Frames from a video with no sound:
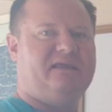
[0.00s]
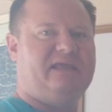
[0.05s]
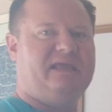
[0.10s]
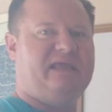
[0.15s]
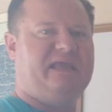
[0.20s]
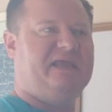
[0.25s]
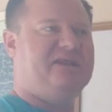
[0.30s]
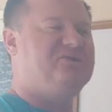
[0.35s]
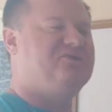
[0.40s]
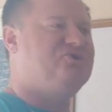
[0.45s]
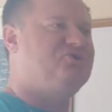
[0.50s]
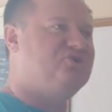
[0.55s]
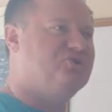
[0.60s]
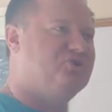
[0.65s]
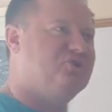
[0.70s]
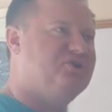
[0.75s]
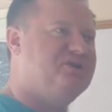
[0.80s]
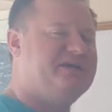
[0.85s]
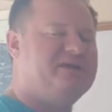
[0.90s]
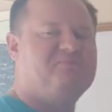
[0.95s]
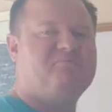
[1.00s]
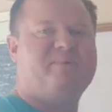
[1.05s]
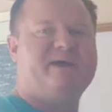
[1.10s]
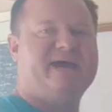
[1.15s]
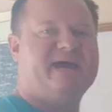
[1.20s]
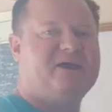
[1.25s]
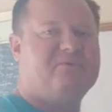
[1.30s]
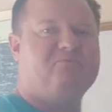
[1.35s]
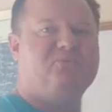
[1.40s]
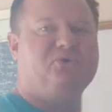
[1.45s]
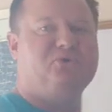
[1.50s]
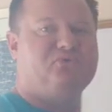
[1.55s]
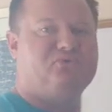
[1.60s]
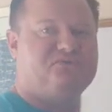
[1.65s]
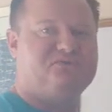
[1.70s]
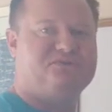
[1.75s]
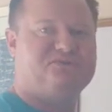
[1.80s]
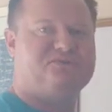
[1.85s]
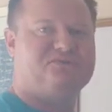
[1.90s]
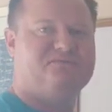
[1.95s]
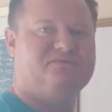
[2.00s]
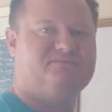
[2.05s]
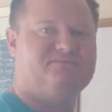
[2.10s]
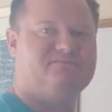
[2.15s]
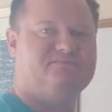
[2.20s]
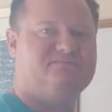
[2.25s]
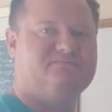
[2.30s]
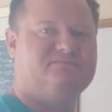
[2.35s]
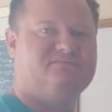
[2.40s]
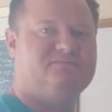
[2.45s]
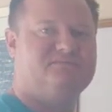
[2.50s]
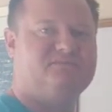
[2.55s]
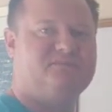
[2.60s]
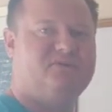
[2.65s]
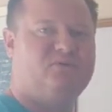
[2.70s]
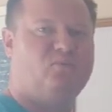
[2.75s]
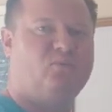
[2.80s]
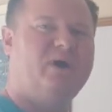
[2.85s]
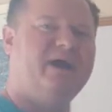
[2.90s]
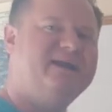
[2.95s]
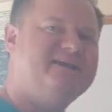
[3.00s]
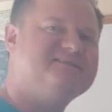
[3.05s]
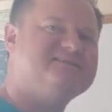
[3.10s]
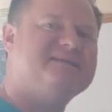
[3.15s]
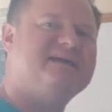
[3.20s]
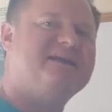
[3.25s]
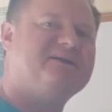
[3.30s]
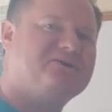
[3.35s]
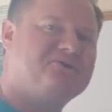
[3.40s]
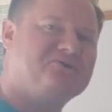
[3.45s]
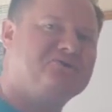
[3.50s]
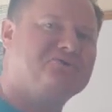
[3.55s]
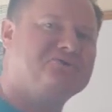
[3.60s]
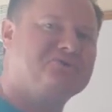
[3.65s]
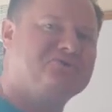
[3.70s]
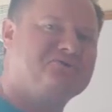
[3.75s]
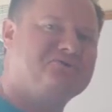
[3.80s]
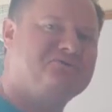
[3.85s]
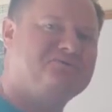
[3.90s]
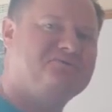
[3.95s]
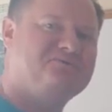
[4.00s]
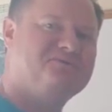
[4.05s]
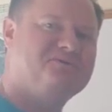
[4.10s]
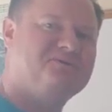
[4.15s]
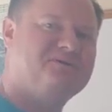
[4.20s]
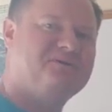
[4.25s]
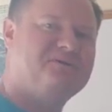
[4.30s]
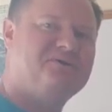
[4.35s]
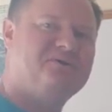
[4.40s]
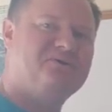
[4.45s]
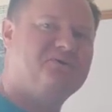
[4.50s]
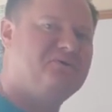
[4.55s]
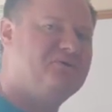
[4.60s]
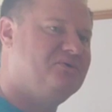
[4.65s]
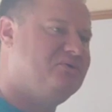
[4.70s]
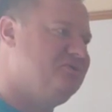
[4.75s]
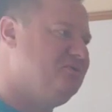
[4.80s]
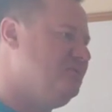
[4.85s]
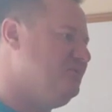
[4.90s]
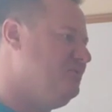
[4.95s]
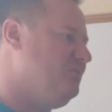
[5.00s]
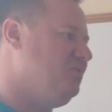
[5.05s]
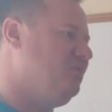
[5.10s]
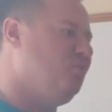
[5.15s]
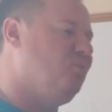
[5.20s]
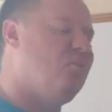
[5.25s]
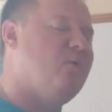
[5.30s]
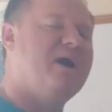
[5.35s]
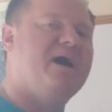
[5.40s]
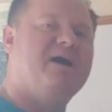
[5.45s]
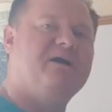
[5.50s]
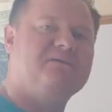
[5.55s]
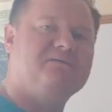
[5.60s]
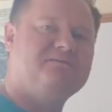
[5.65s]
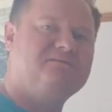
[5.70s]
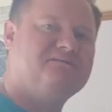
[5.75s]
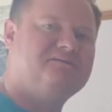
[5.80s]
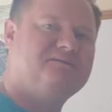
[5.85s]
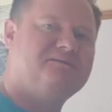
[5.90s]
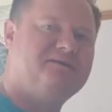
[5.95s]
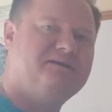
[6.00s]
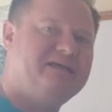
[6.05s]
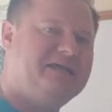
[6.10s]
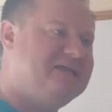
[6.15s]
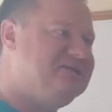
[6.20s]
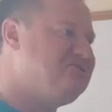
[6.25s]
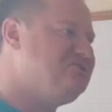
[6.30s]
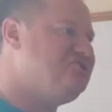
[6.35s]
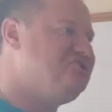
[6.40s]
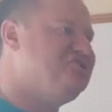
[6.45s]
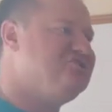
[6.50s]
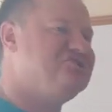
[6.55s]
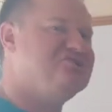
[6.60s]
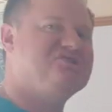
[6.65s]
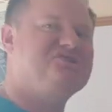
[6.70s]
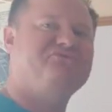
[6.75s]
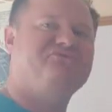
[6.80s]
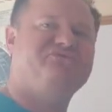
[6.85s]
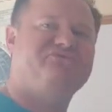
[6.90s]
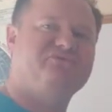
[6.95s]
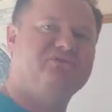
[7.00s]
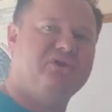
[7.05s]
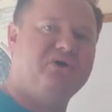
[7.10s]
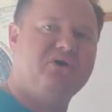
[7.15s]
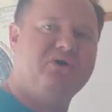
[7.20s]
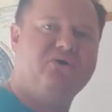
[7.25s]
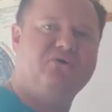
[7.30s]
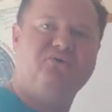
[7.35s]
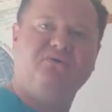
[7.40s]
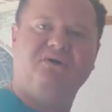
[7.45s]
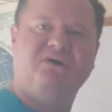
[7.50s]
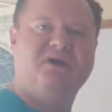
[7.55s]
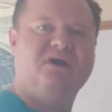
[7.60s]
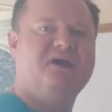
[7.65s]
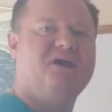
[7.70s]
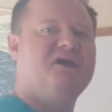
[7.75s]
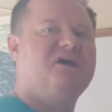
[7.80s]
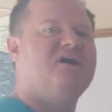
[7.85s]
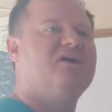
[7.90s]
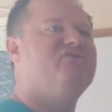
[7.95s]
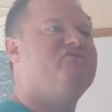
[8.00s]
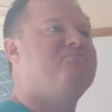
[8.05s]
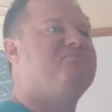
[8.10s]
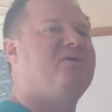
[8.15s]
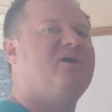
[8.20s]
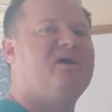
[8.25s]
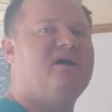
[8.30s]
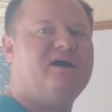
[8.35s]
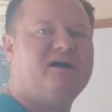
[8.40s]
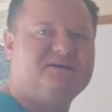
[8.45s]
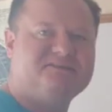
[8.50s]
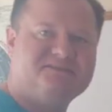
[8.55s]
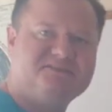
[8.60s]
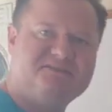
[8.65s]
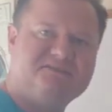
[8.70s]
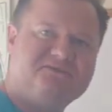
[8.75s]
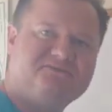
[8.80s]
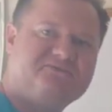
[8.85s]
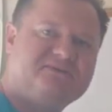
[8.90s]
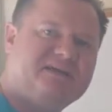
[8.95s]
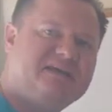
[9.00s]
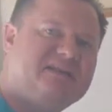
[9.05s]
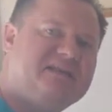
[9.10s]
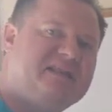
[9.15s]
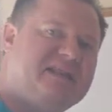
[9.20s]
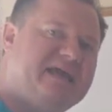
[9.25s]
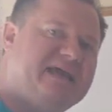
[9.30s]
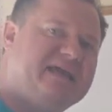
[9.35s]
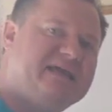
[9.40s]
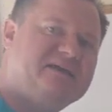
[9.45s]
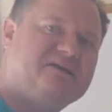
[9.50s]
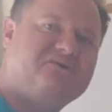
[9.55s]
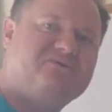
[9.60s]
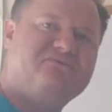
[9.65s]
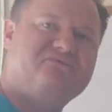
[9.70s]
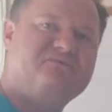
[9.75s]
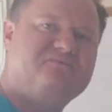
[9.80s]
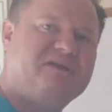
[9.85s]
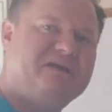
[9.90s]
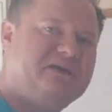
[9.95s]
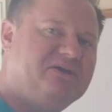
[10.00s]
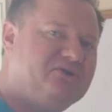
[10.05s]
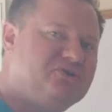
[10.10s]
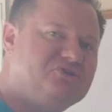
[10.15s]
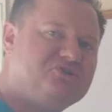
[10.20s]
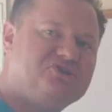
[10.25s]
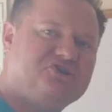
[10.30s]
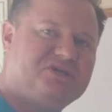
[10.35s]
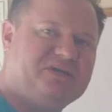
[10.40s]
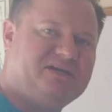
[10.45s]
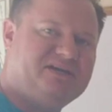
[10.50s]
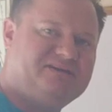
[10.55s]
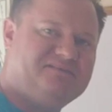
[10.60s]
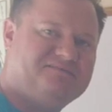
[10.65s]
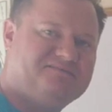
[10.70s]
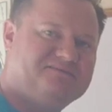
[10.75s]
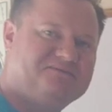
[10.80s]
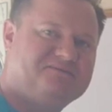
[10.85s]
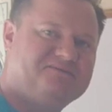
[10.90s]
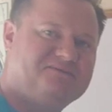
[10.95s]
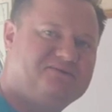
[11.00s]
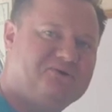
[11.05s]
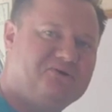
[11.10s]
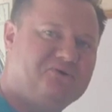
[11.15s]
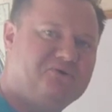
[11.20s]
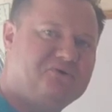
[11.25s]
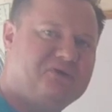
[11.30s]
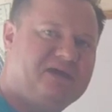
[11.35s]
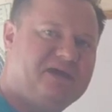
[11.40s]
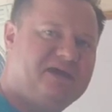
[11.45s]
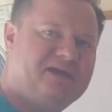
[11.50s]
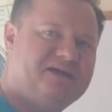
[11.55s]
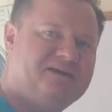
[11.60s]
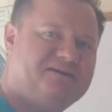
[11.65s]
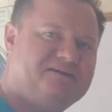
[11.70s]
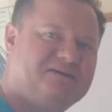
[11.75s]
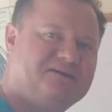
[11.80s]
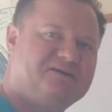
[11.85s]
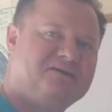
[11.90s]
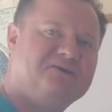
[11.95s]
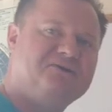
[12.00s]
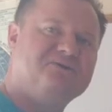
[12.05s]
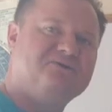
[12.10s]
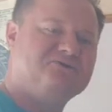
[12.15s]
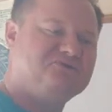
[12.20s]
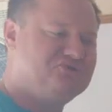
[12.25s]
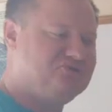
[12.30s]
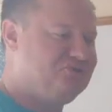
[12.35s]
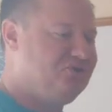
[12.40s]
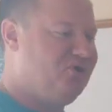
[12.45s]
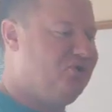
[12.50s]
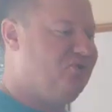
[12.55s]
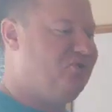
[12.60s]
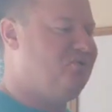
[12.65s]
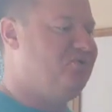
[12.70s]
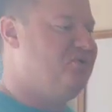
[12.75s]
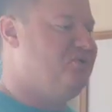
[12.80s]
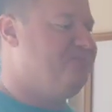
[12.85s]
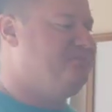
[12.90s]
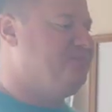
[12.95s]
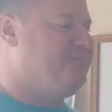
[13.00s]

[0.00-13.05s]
in good and bad moods? Why does that occur? Well, it's just a flow of positive and negative energy. Okay? So,